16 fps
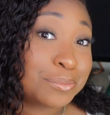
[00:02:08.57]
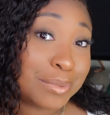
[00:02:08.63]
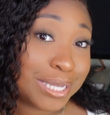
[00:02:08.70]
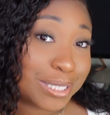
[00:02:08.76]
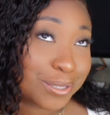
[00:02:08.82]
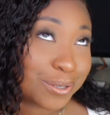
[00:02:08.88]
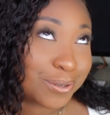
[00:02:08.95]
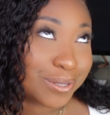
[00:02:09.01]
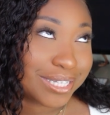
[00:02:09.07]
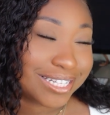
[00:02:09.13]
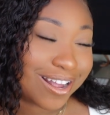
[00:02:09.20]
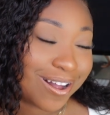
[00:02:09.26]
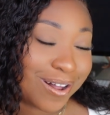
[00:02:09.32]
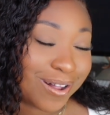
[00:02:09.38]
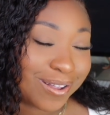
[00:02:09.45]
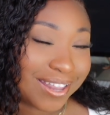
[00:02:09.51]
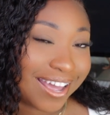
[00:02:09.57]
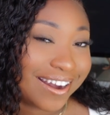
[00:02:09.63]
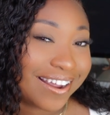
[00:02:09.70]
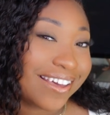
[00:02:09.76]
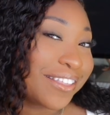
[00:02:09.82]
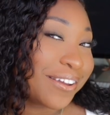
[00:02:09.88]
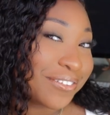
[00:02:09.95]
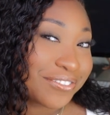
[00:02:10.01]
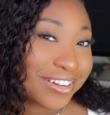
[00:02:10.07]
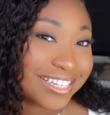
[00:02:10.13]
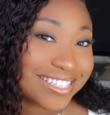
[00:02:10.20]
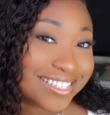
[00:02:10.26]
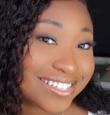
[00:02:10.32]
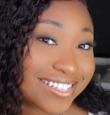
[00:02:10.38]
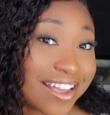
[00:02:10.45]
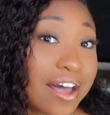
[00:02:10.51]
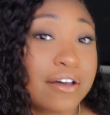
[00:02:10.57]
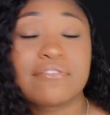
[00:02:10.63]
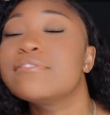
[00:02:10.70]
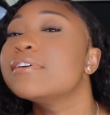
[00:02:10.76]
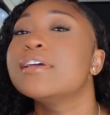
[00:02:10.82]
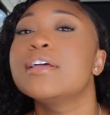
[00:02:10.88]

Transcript: MedSchool and all that other fun stuff.